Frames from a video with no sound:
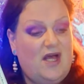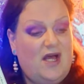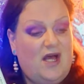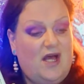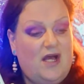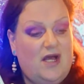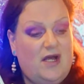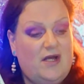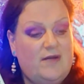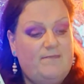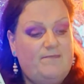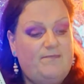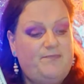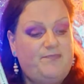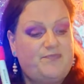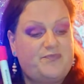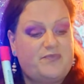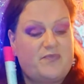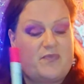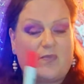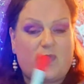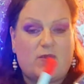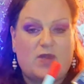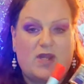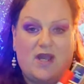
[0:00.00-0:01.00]
and
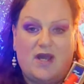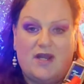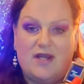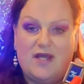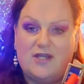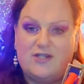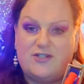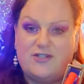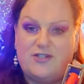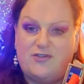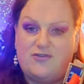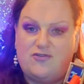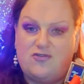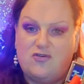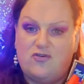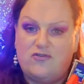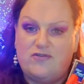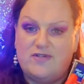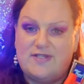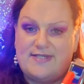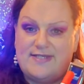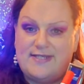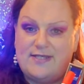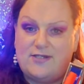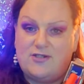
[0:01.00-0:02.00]
actually draw
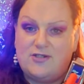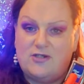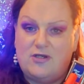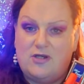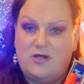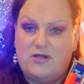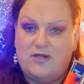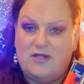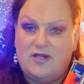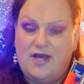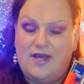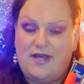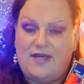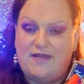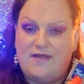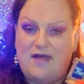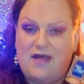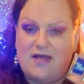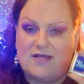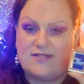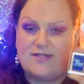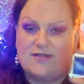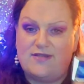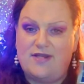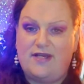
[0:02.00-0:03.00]
a sigil on like
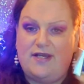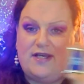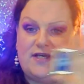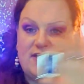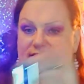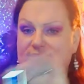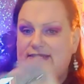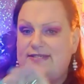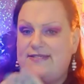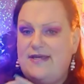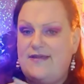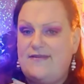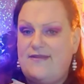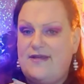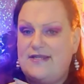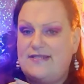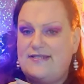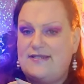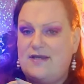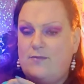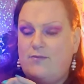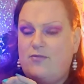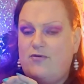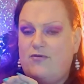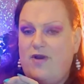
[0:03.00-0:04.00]
that, so then it can sit there
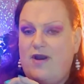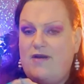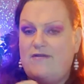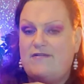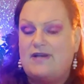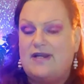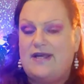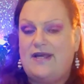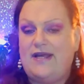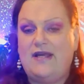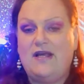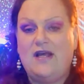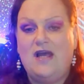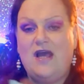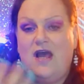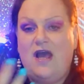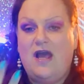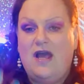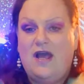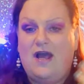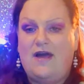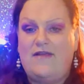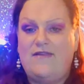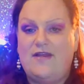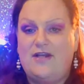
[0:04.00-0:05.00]
temporarily
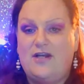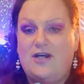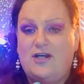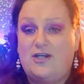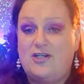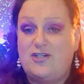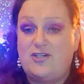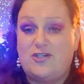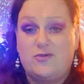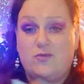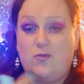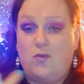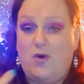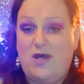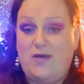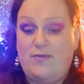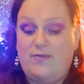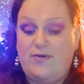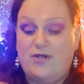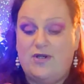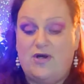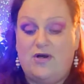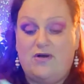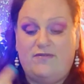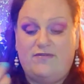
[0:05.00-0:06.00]
and then I can just
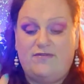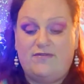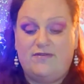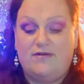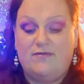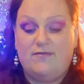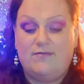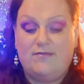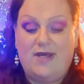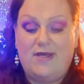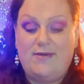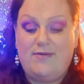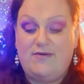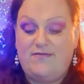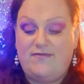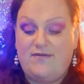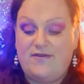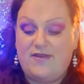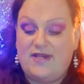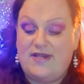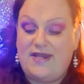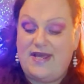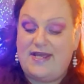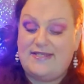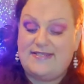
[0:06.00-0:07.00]
wipe it off maybe for
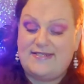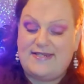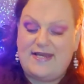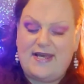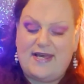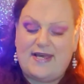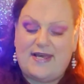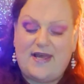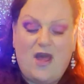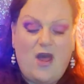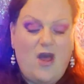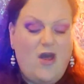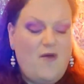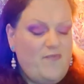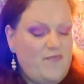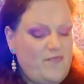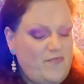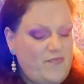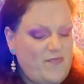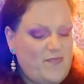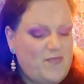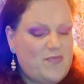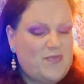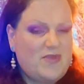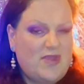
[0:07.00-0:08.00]
the next day.
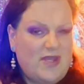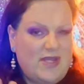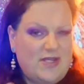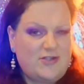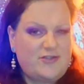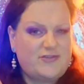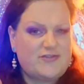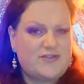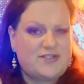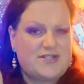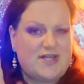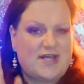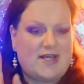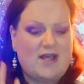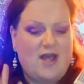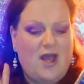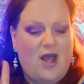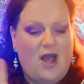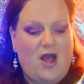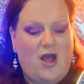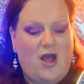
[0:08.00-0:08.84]
Interesting.